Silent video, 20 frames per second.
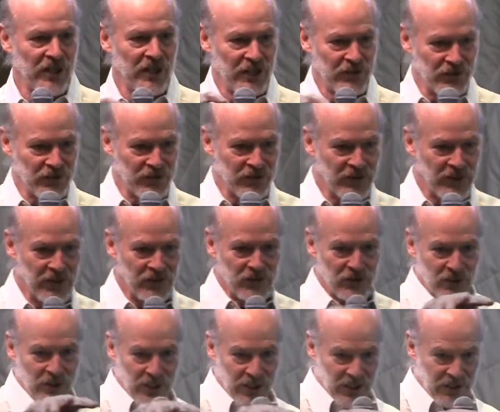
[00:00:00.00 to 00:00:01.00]
It's the
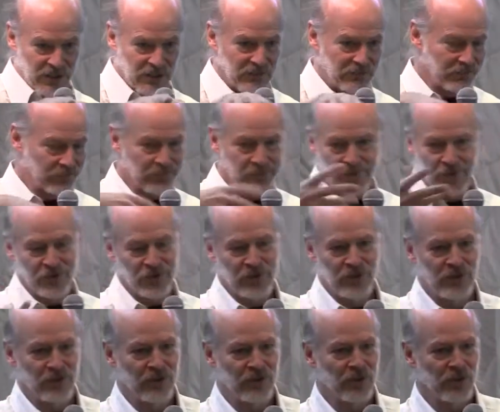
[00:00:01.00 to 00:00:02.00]
teacher and the
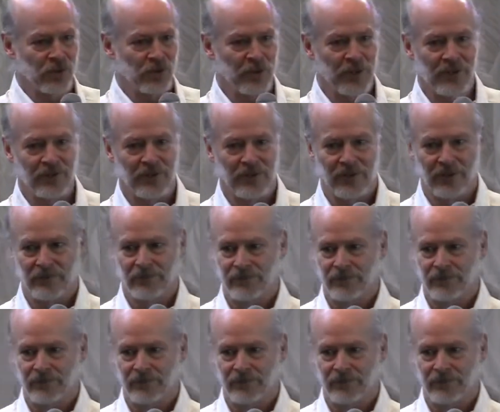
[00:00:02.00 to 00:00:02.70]
student or whatever.